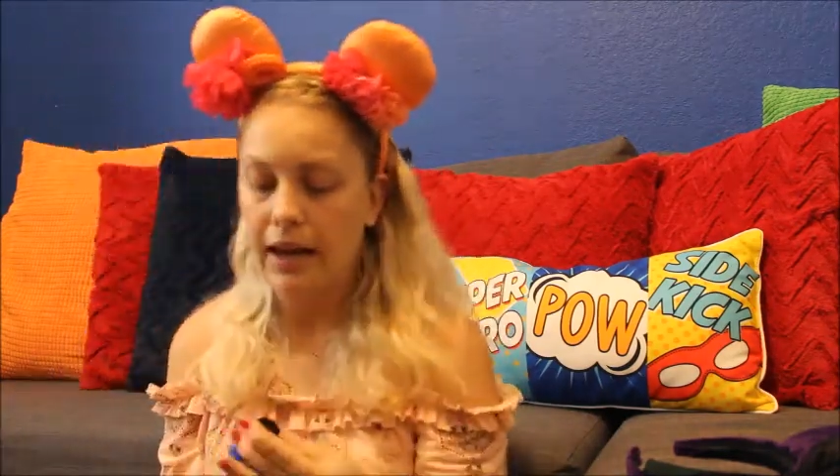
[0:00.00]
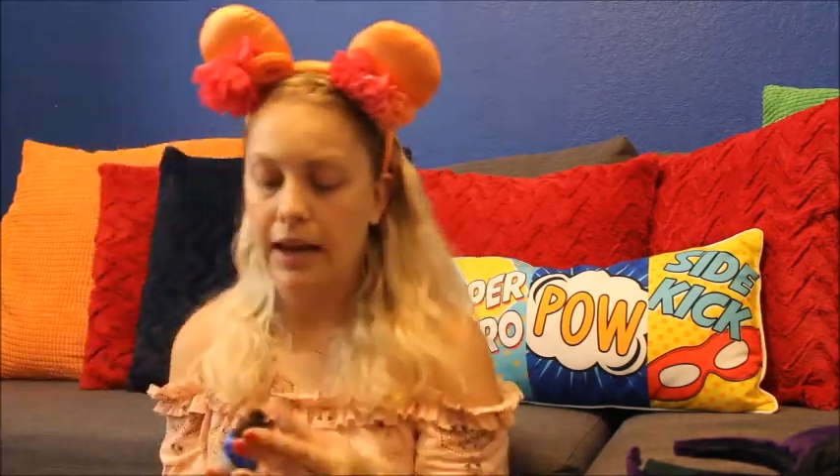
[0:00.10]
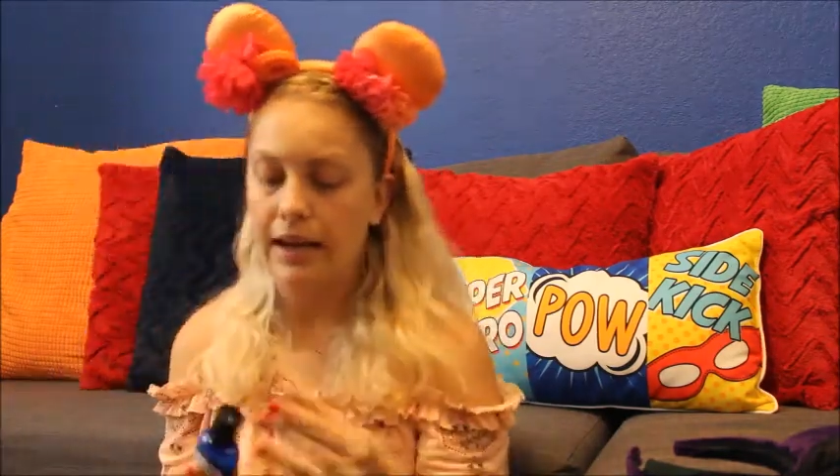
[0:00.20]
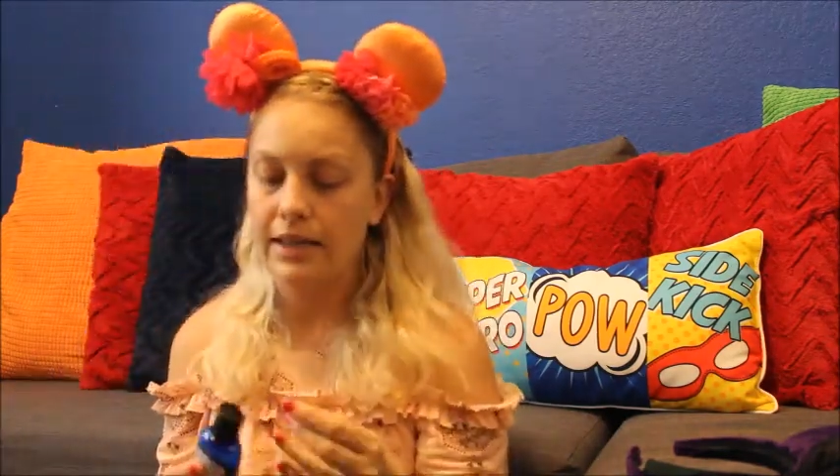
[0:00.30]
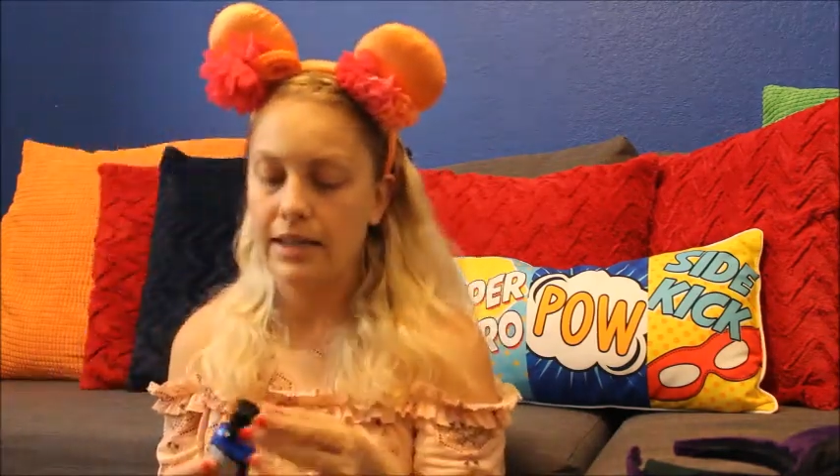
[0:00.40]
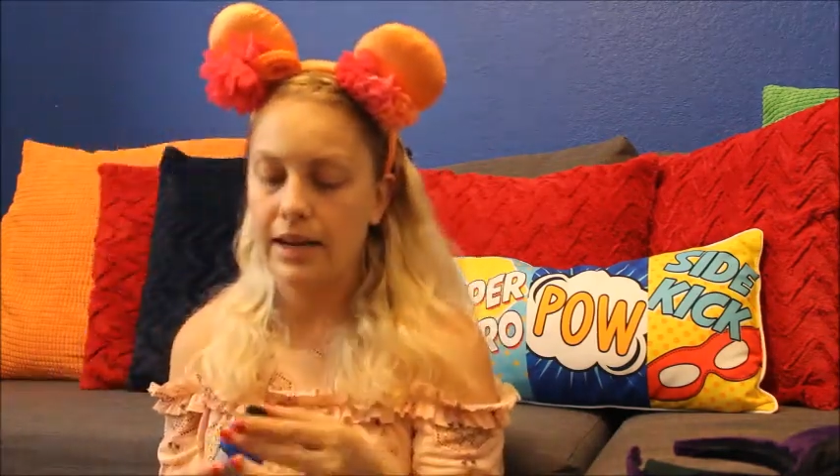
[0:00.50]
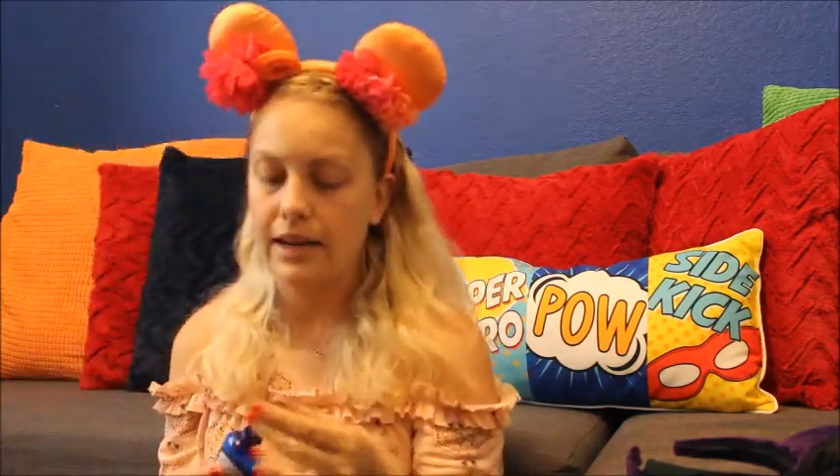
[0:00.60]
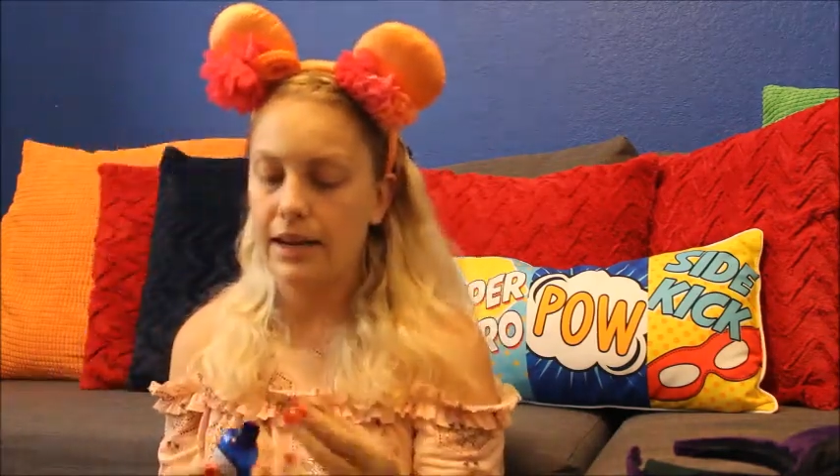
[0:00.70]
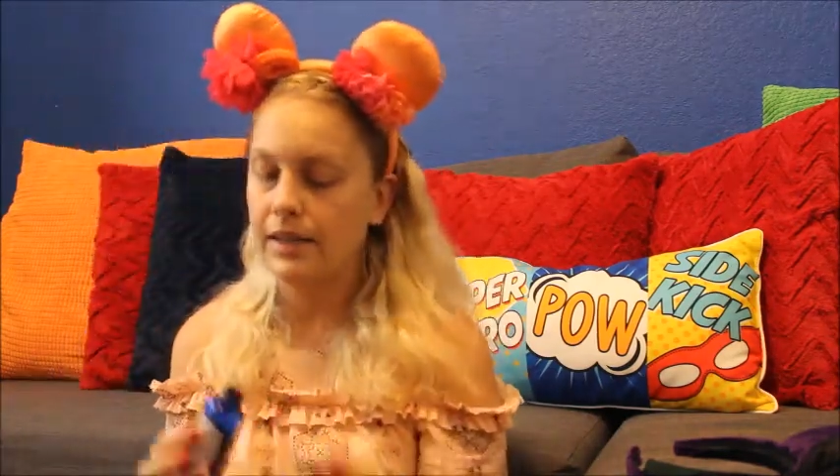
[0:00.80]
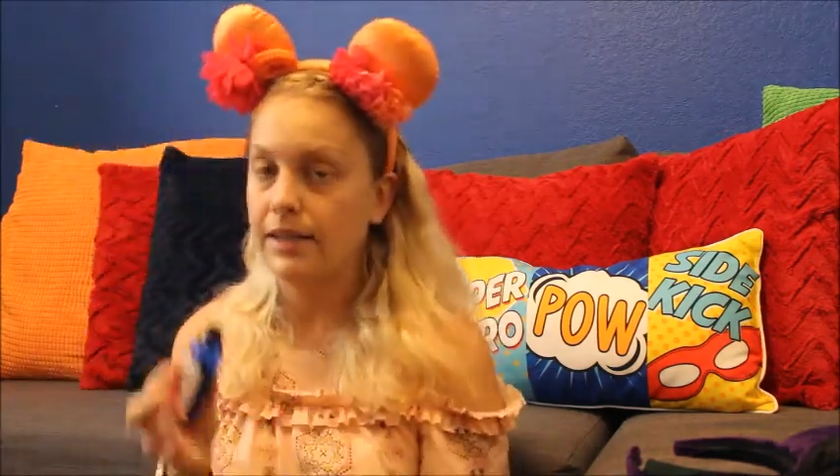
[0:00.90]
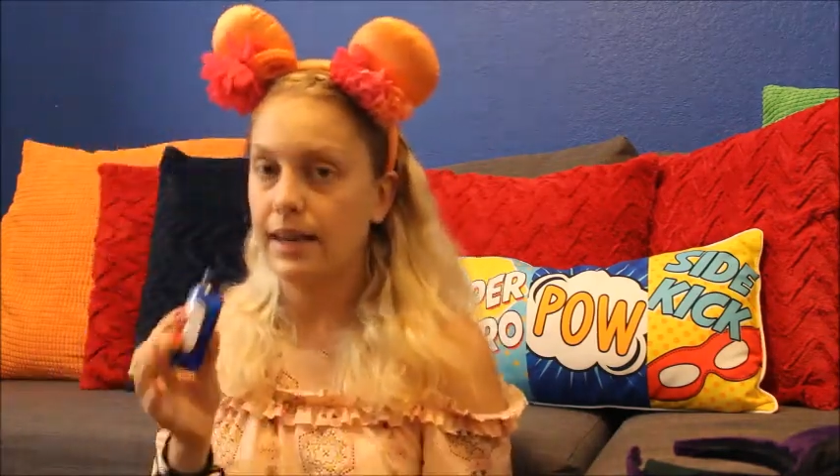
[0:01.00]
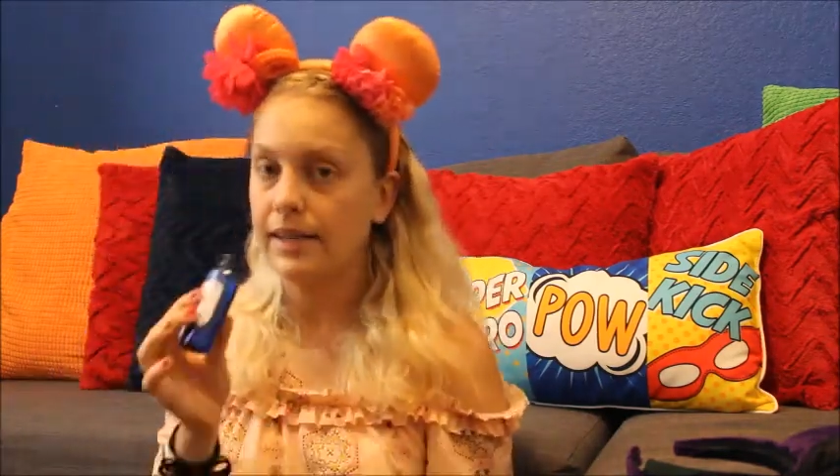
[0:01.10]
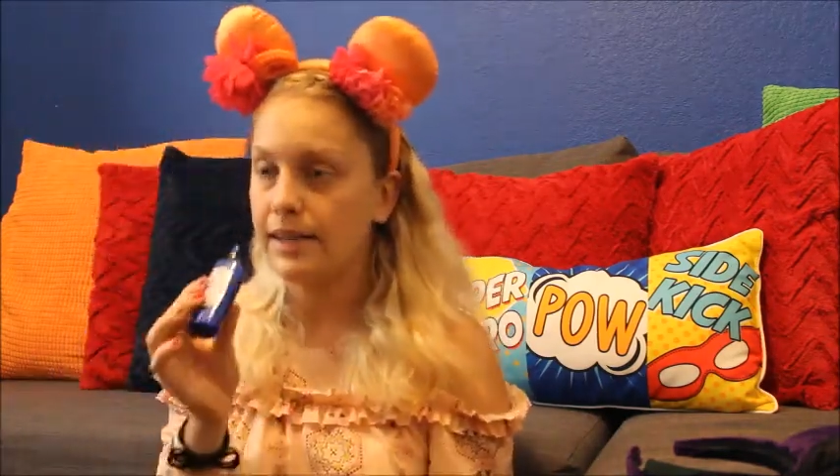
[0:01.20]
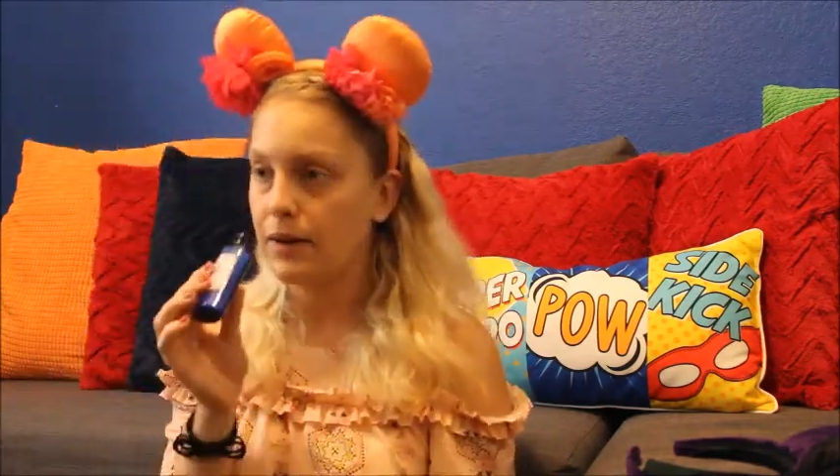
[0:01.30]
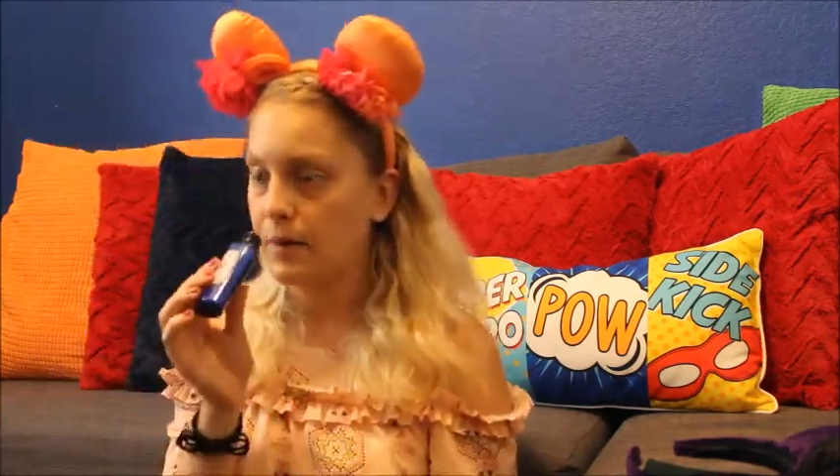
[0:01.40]
and it is
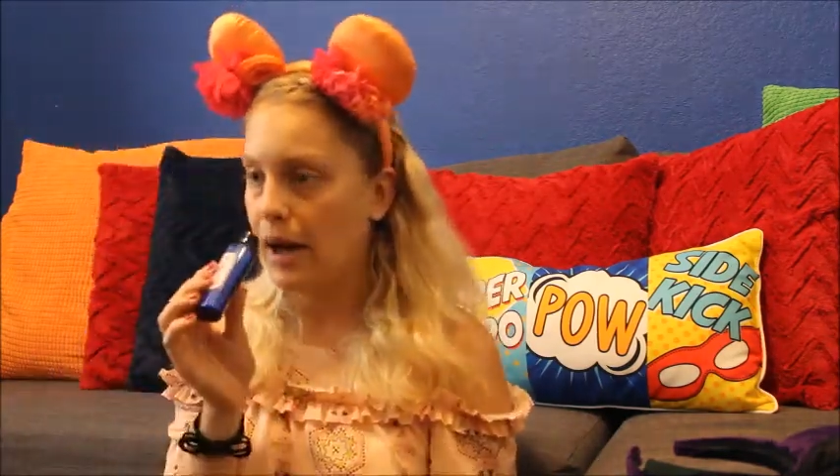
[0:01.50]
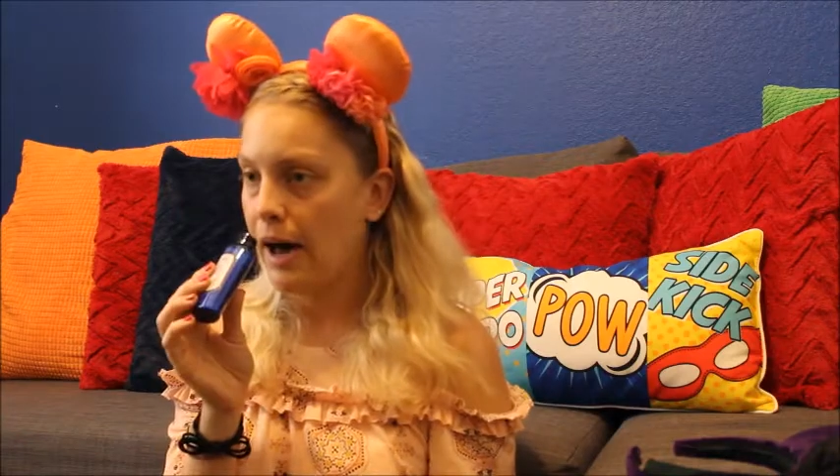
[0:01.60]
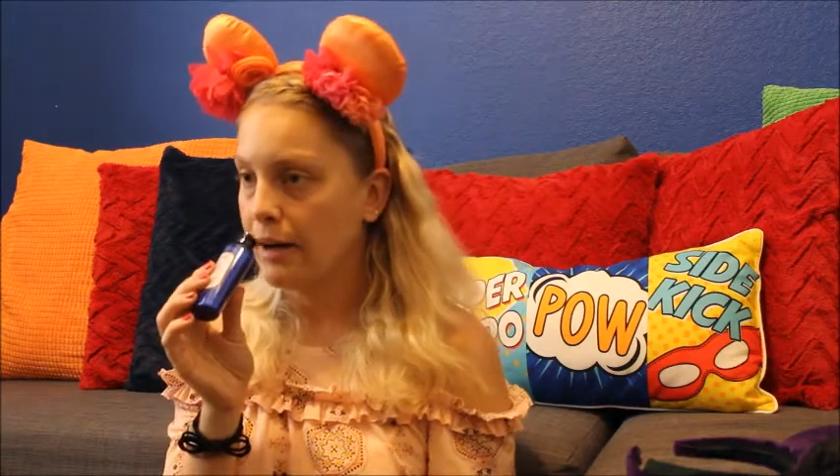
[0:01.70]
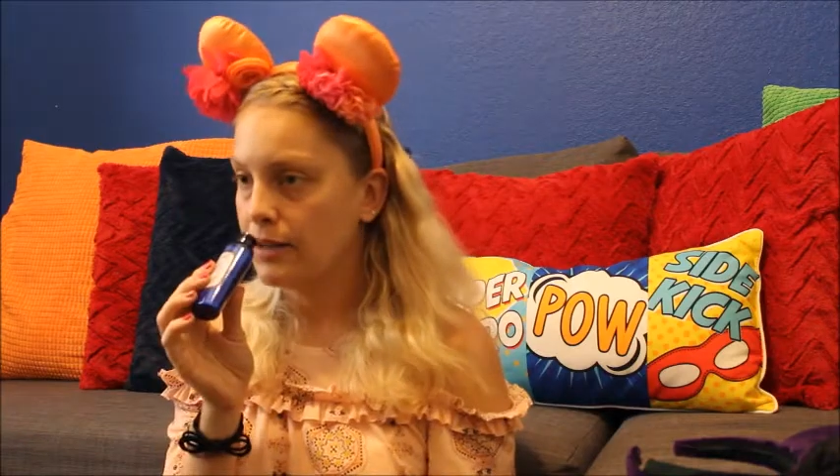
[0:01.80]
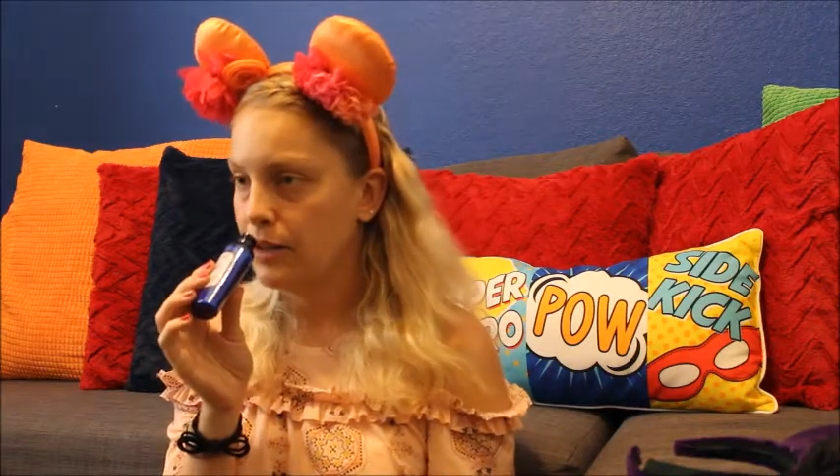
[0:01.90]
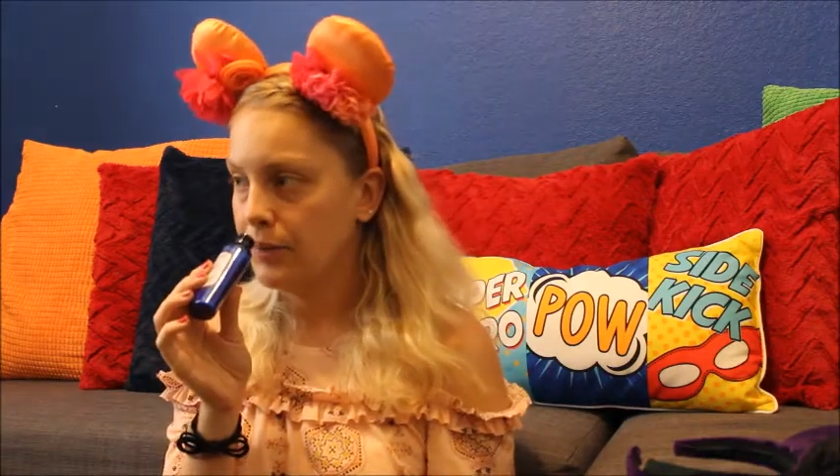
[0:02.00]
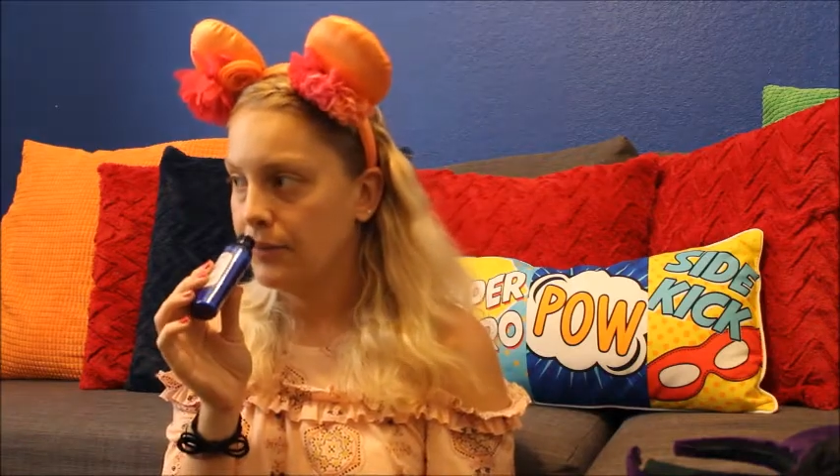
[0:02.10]
nice and compact.